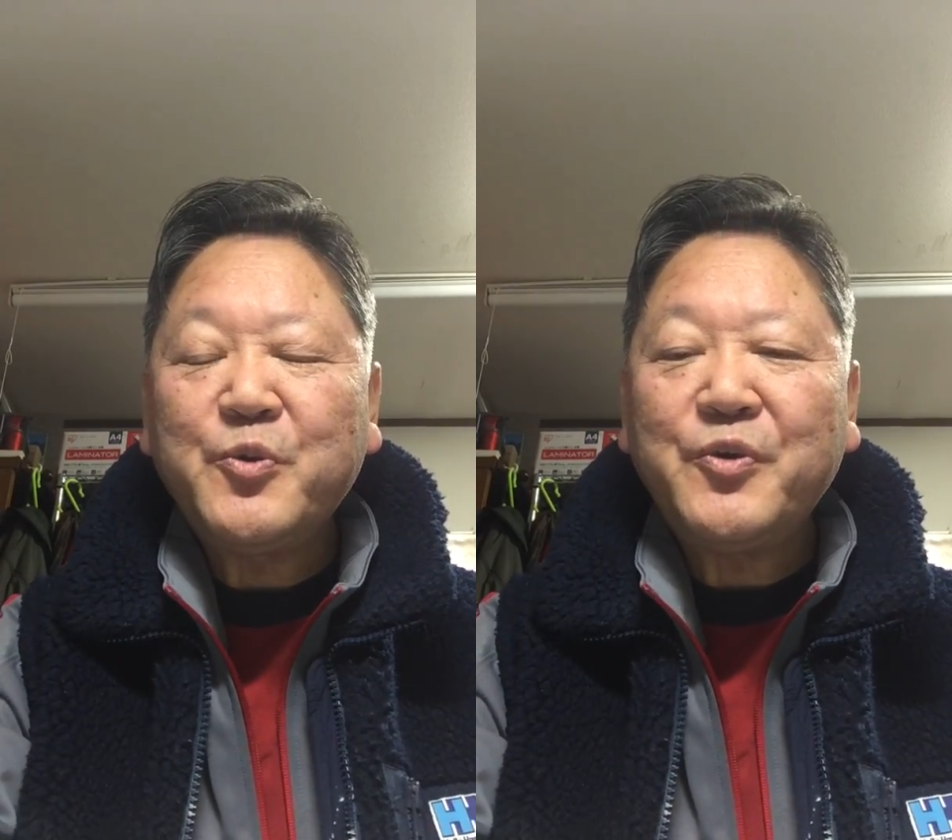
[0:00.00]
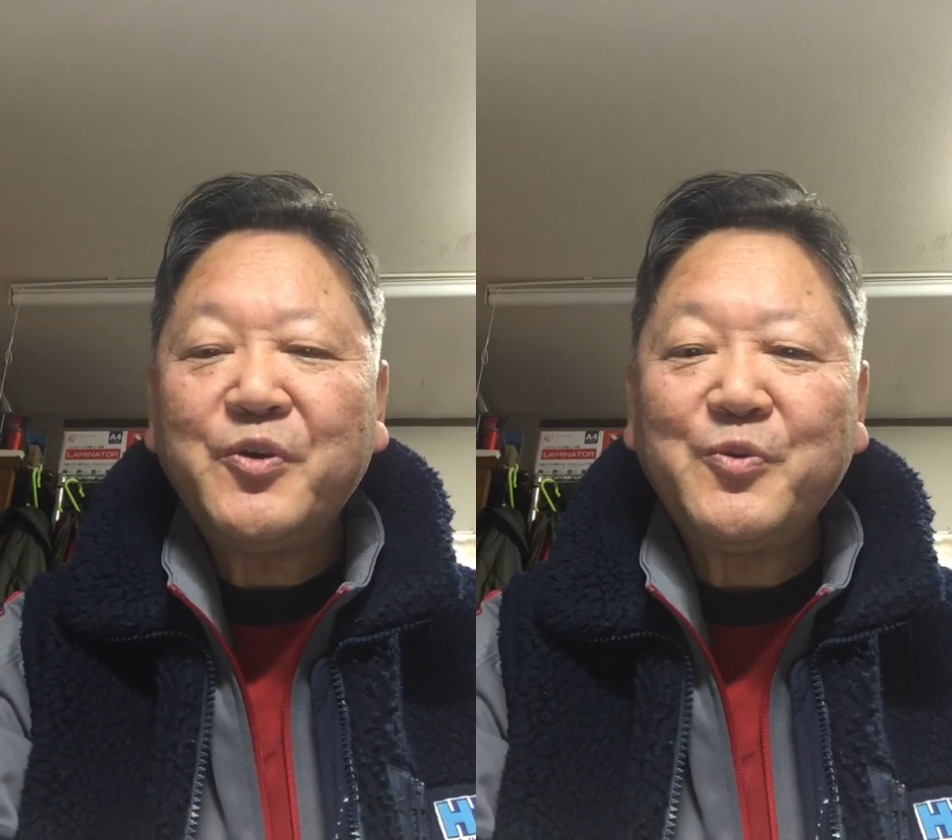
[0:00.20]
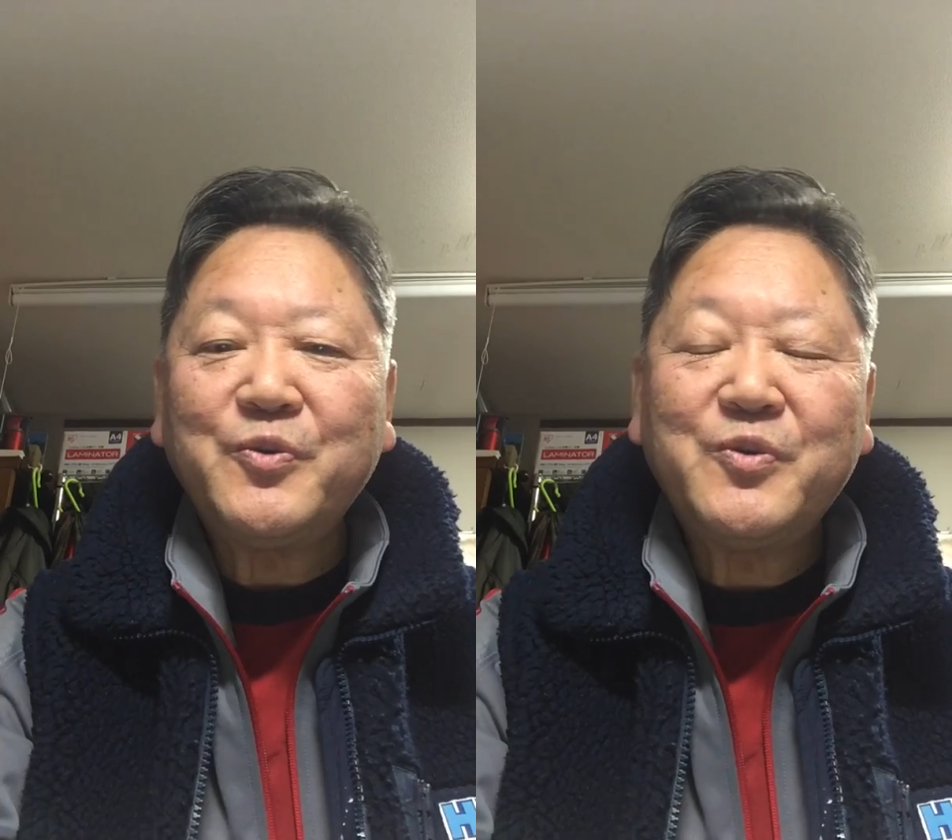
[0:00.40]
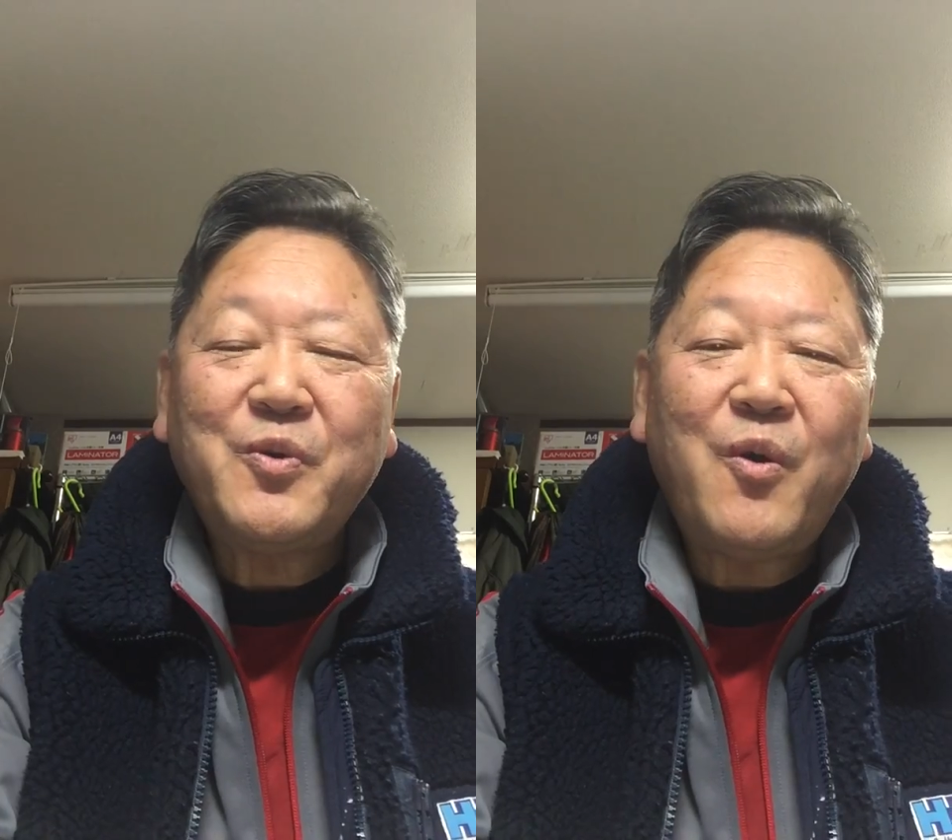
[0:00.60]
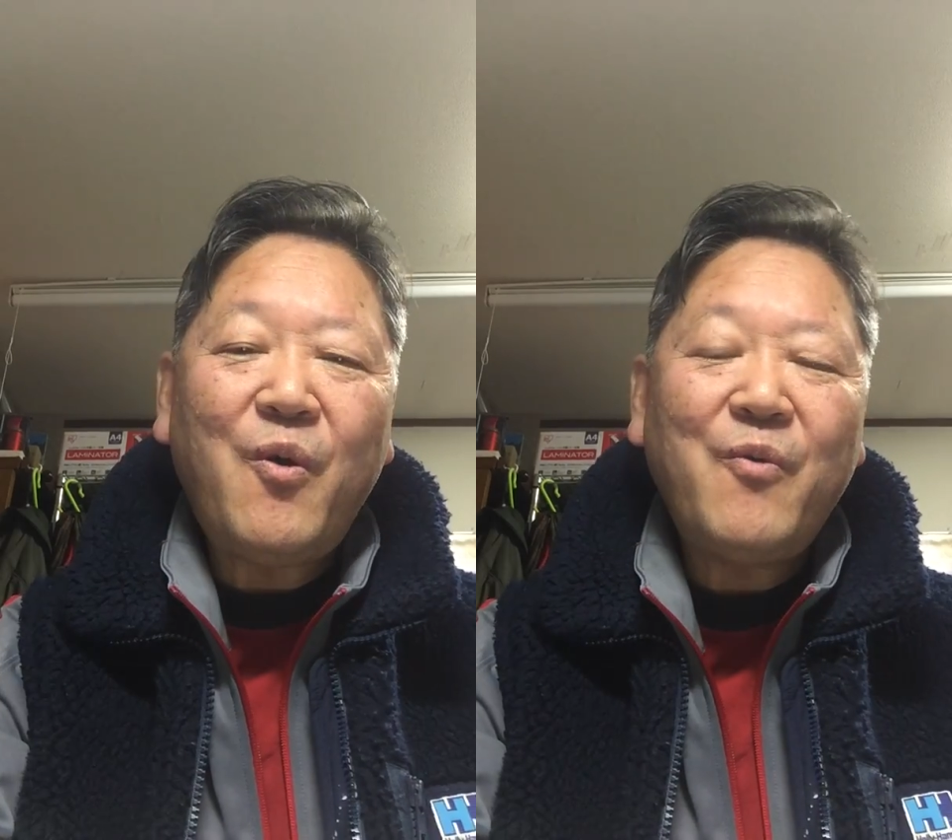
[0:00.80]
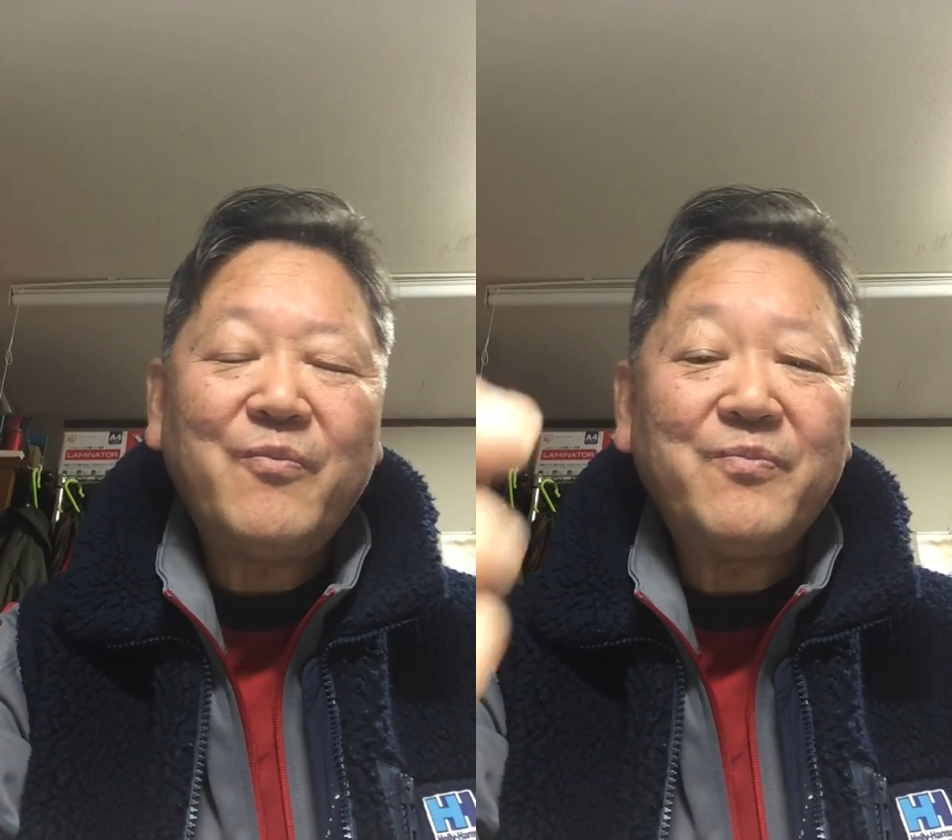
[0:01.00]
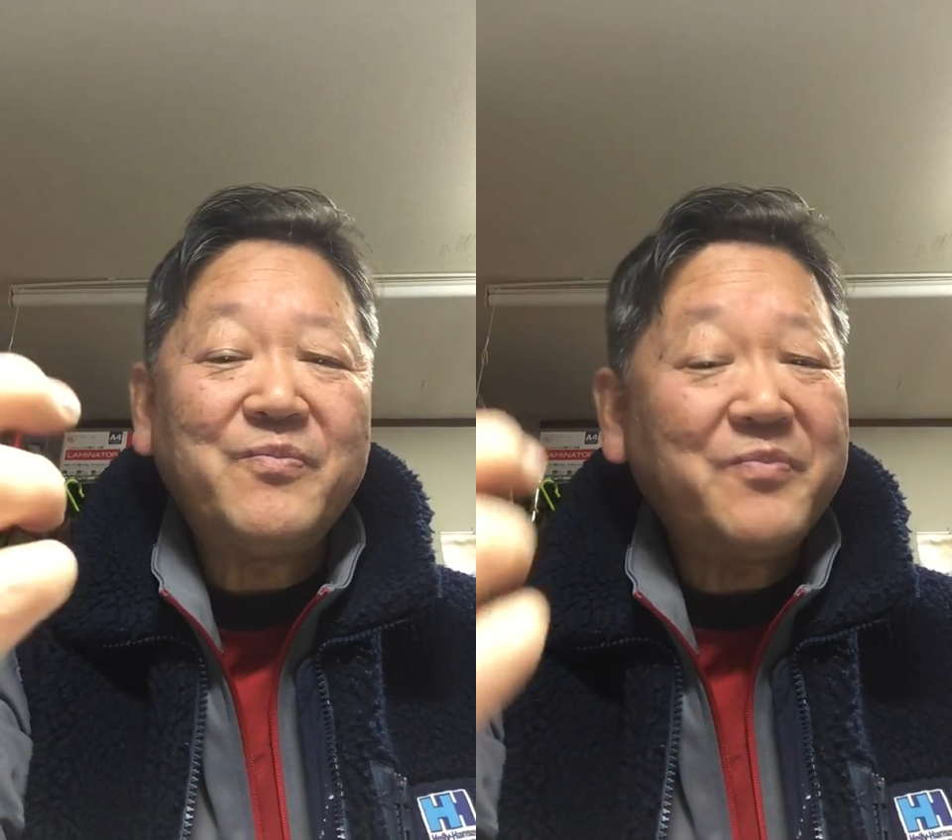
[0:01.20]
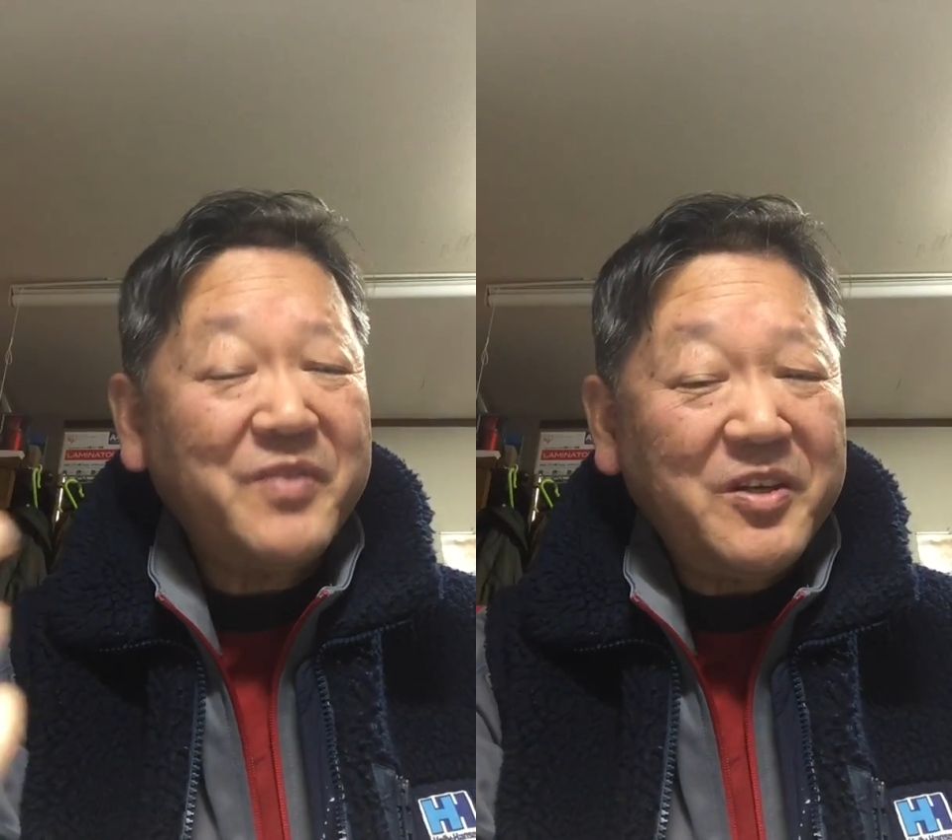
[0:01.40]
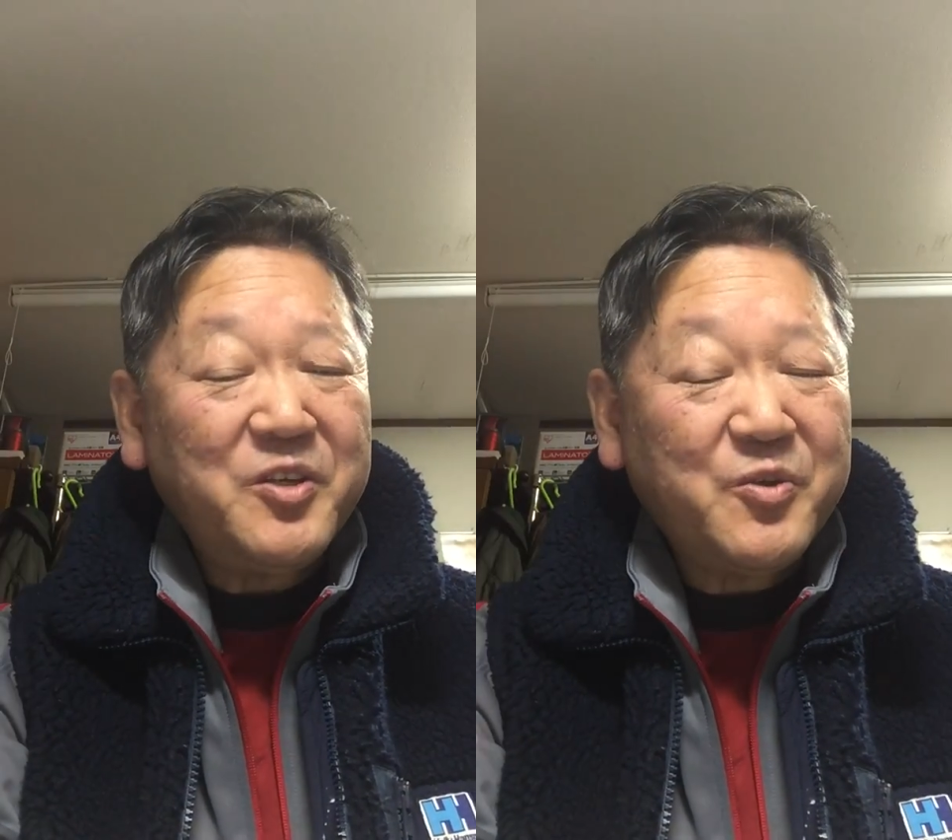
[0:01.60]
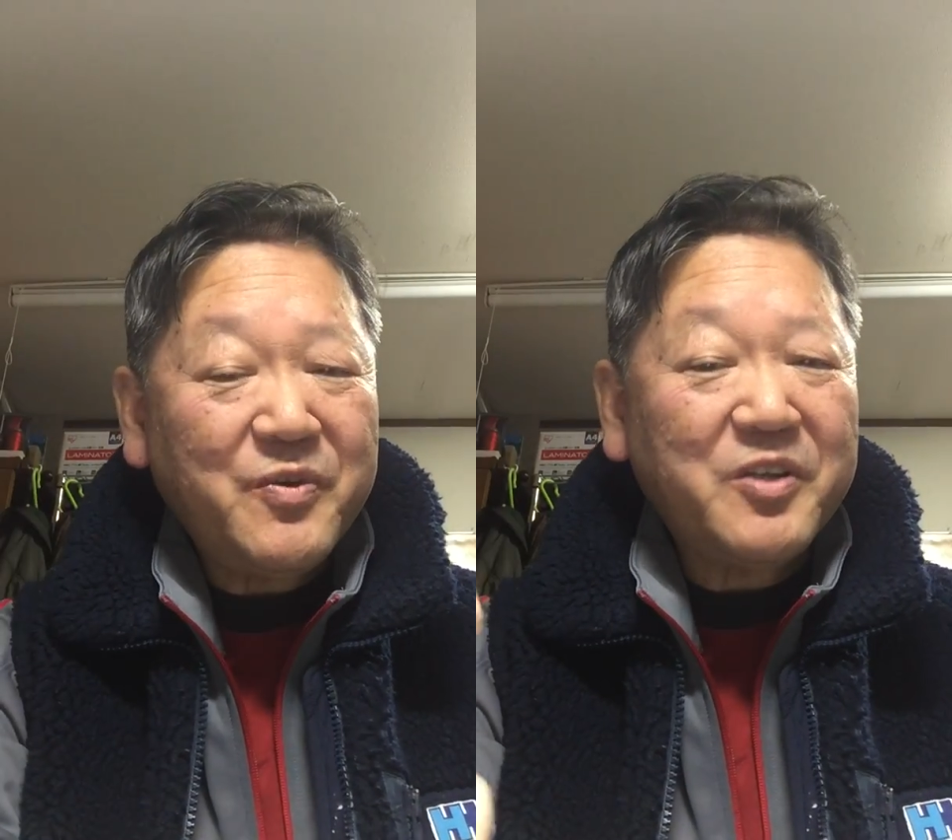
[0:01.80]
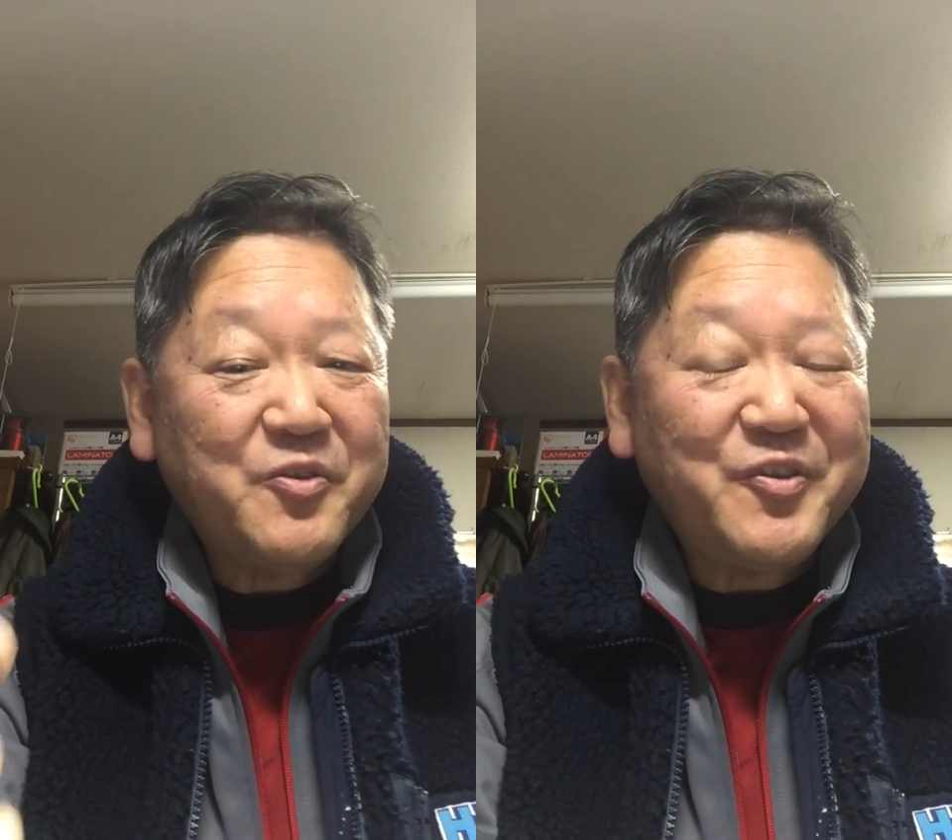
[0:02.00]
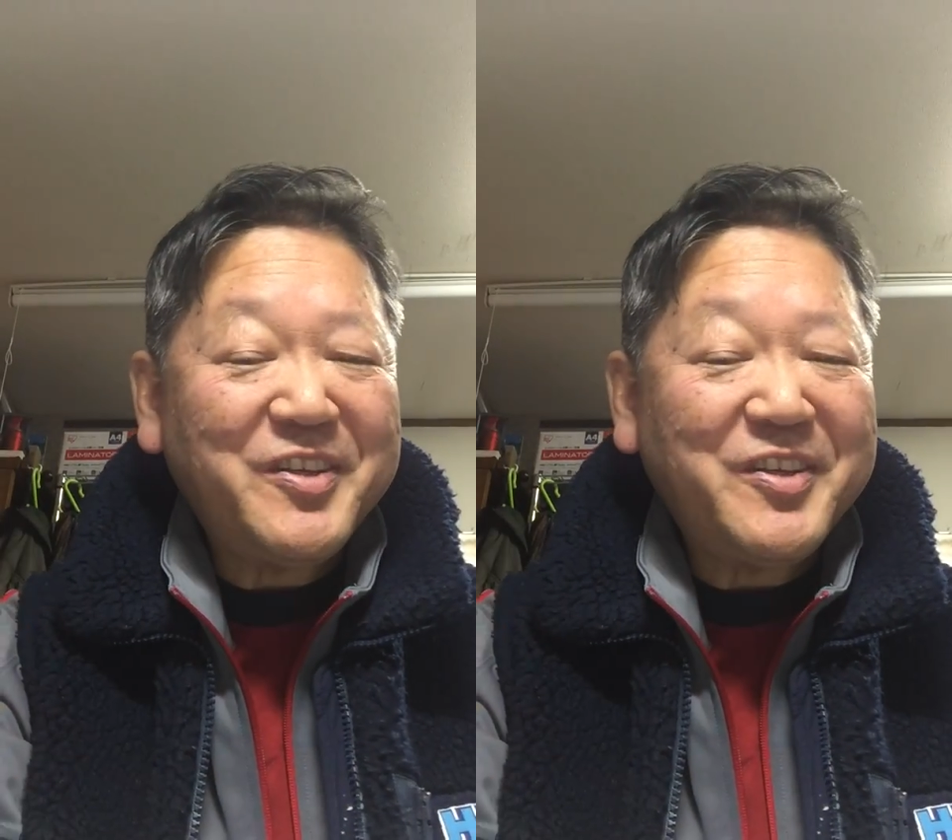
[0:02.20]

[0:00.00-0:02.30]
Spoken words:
to you on East-West